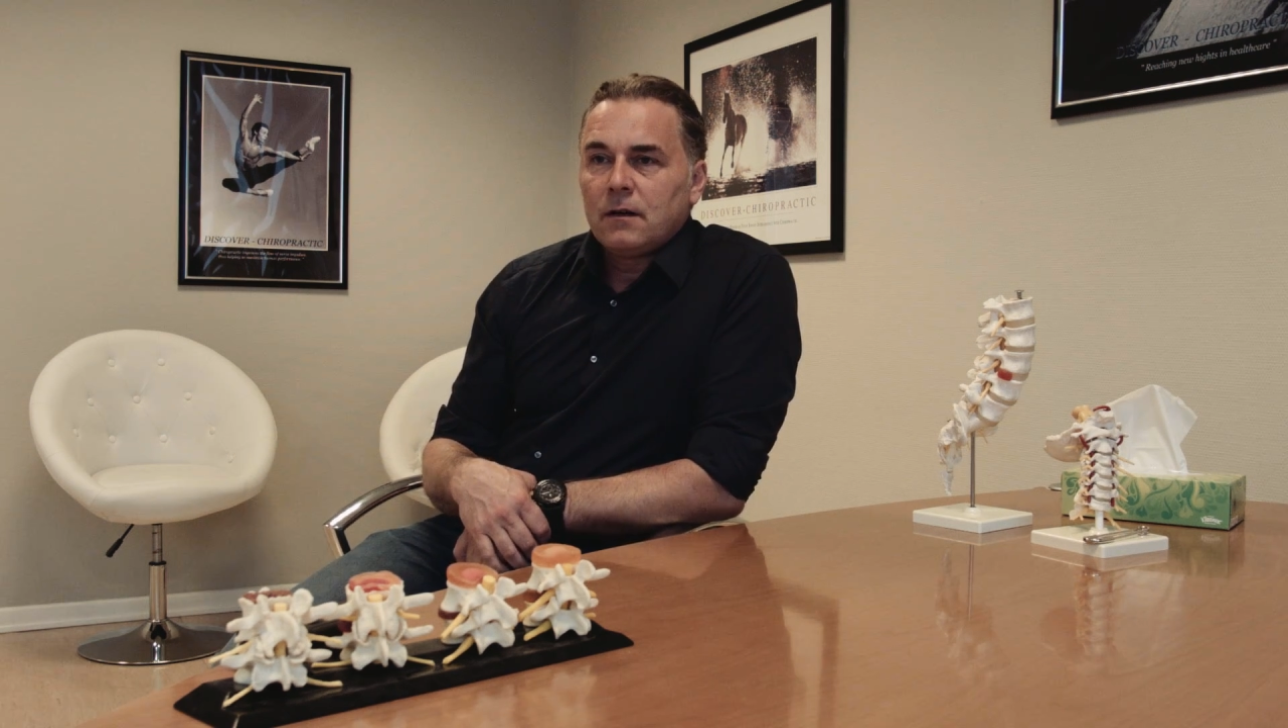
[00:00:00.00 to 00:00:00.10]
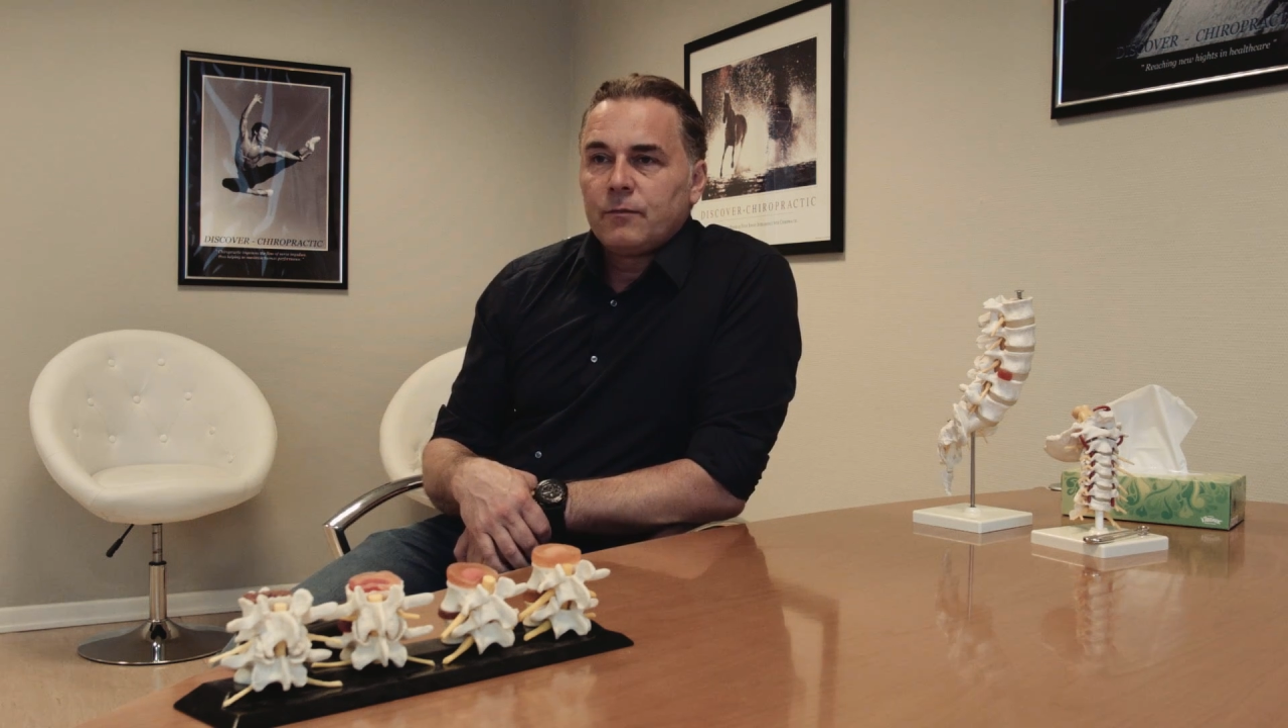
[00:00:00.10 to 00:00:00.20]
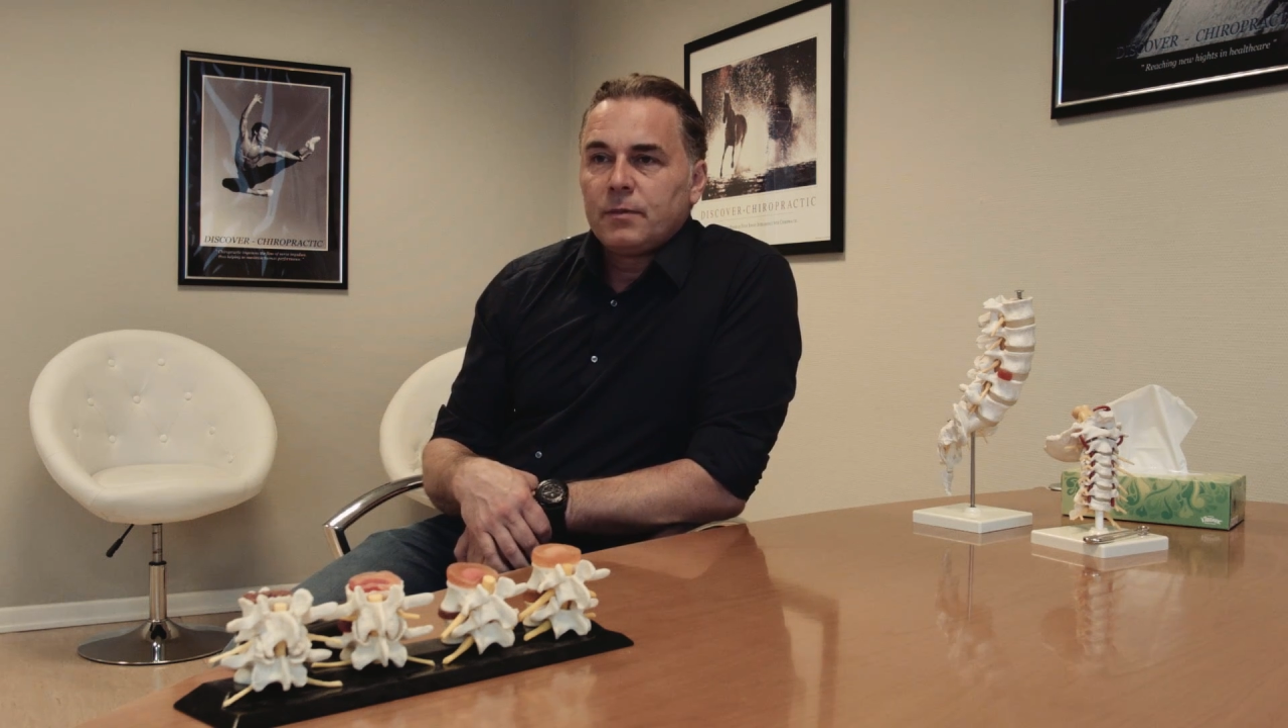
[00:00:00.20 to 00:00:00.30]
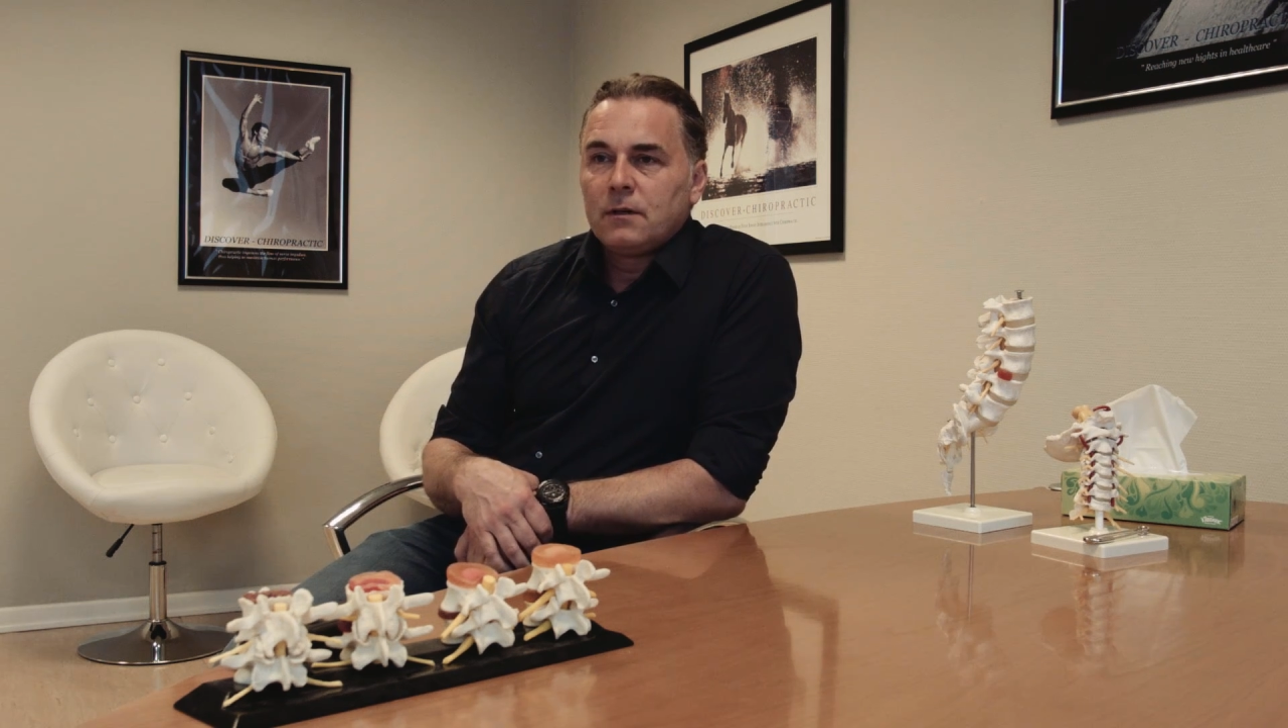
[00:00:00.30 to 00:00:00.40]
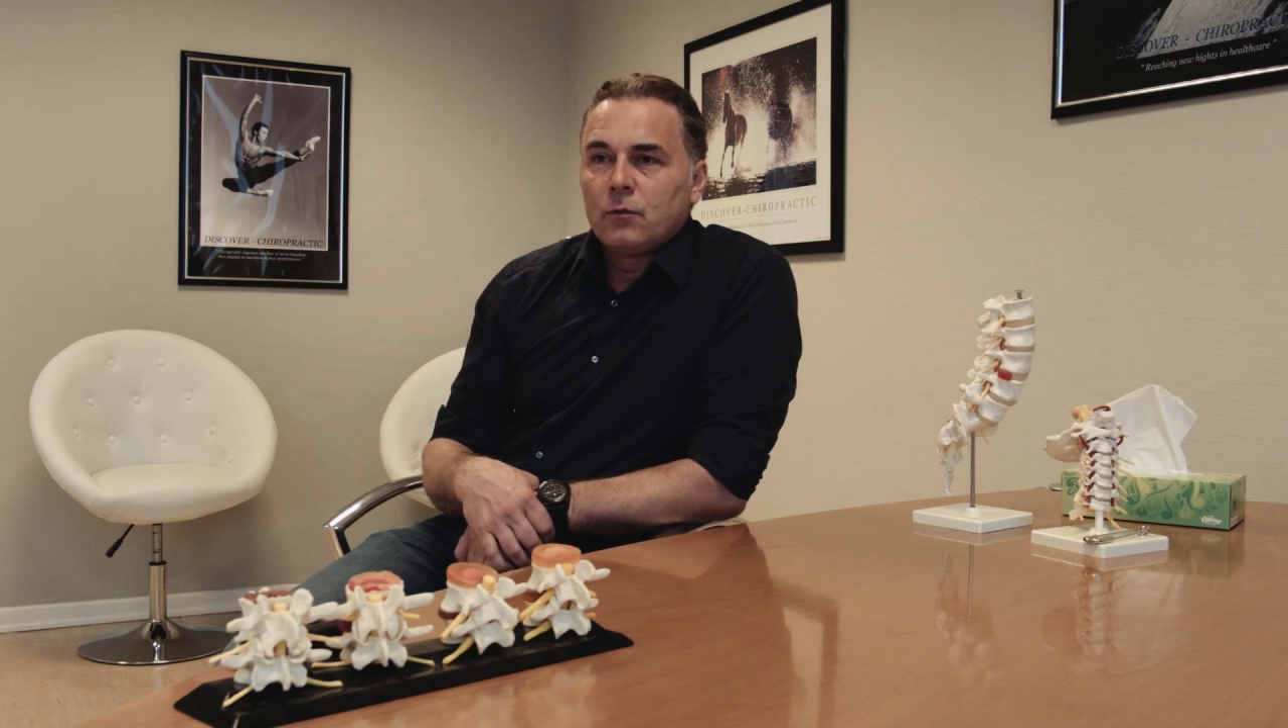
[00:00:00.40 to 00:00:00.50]

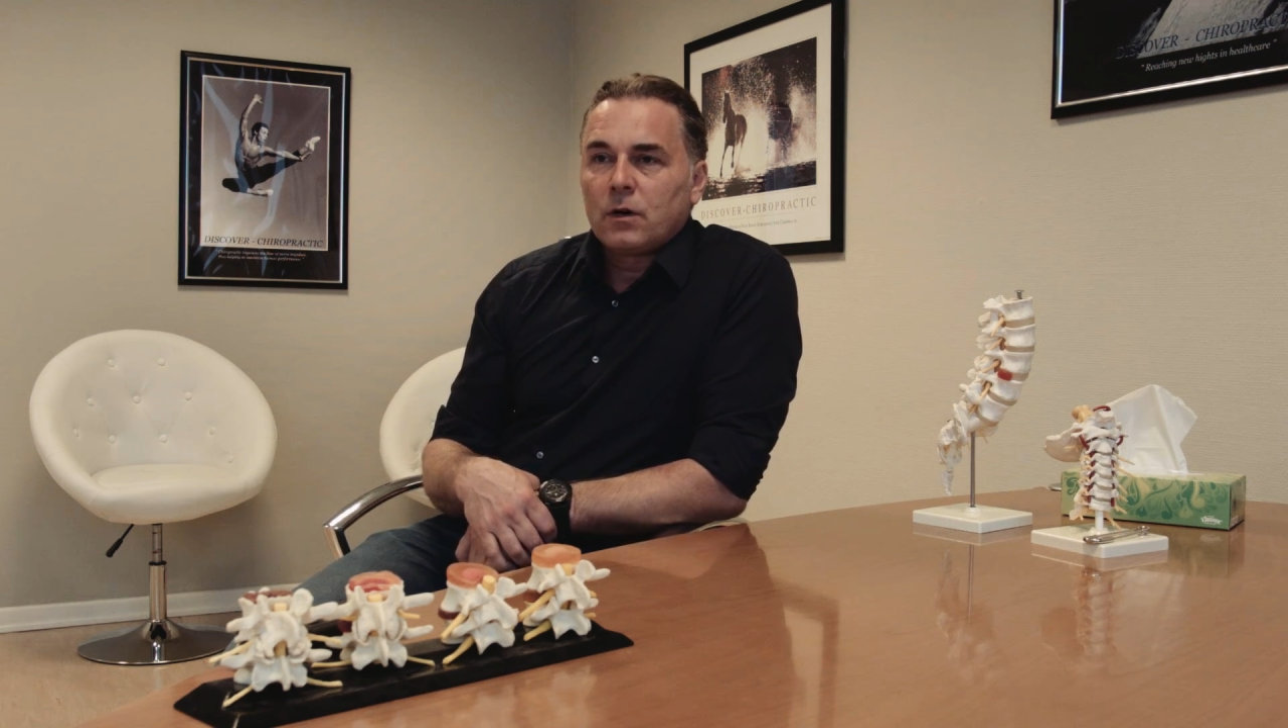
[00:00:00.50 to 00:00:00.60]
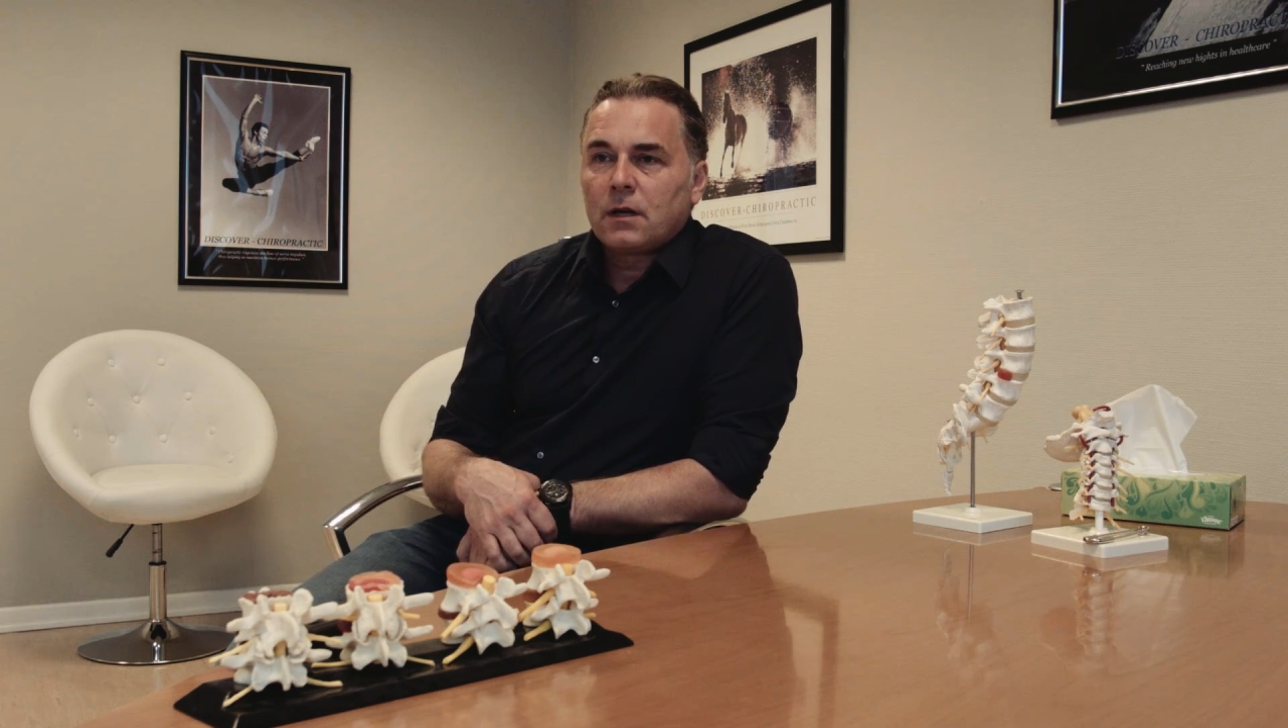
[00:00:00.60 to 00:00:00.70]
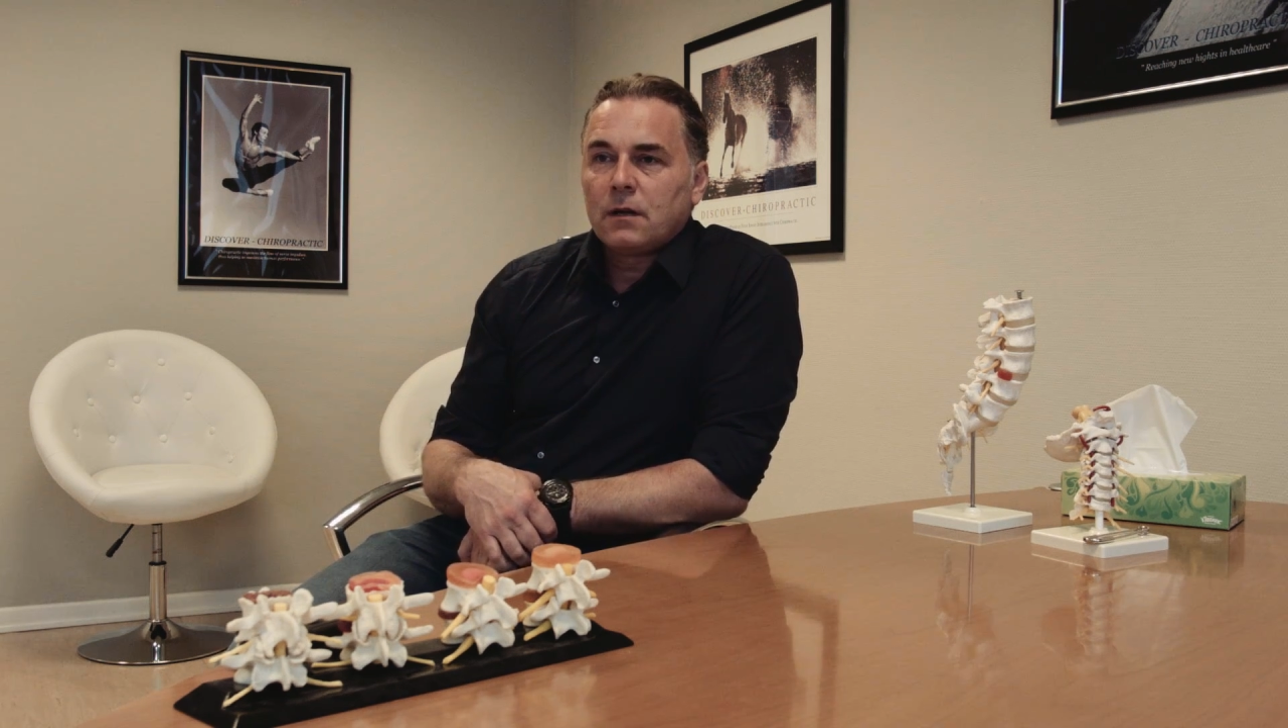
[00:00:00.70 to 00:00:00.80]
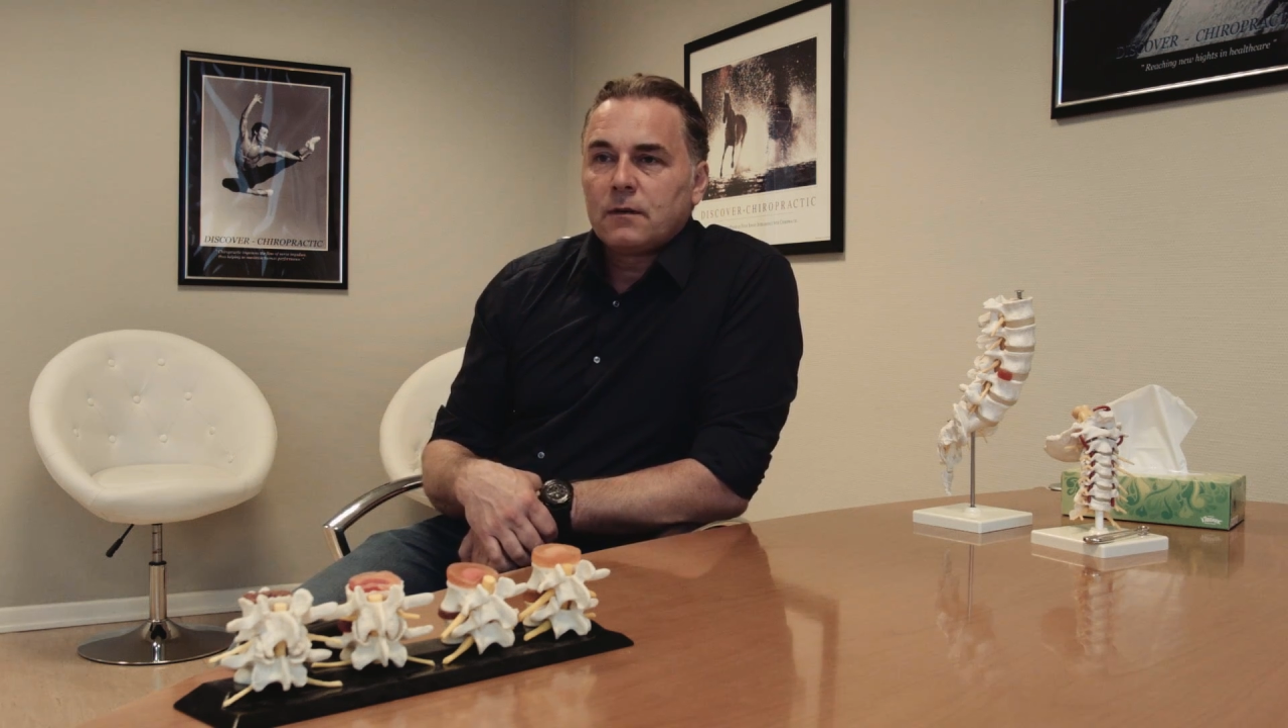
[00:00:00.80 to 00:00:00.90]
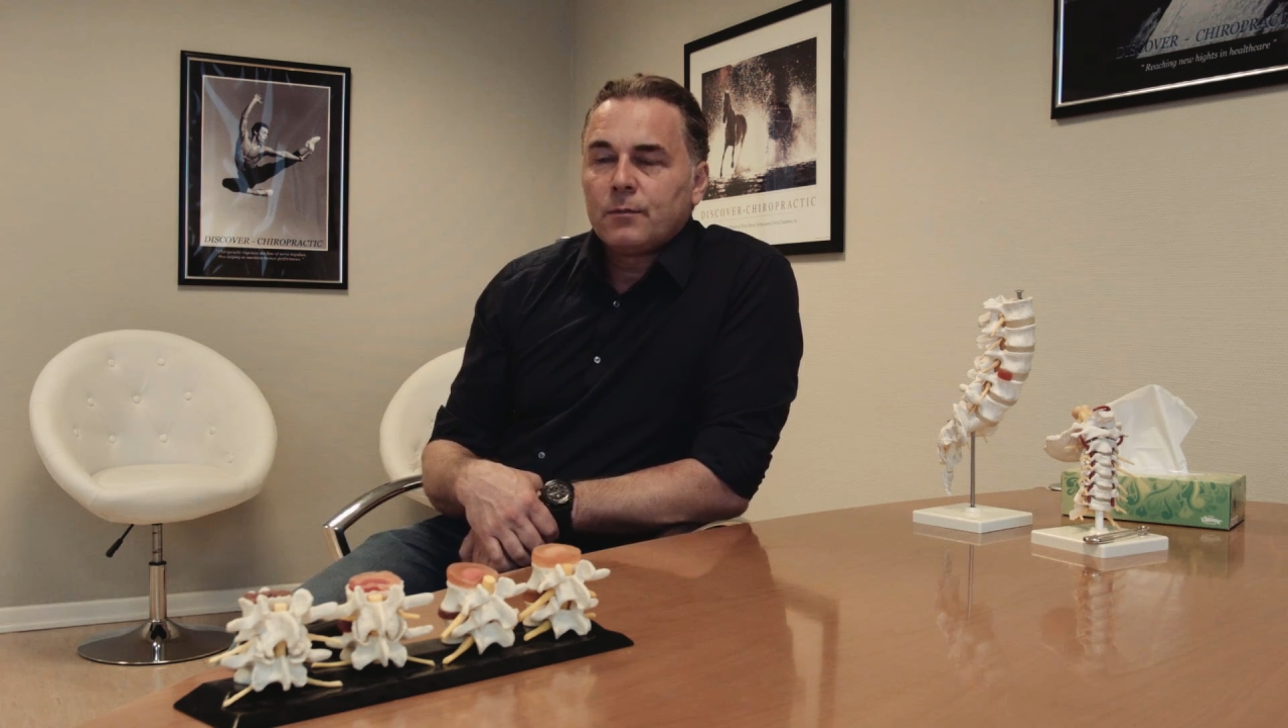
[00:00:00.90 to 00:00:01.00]
I've been working at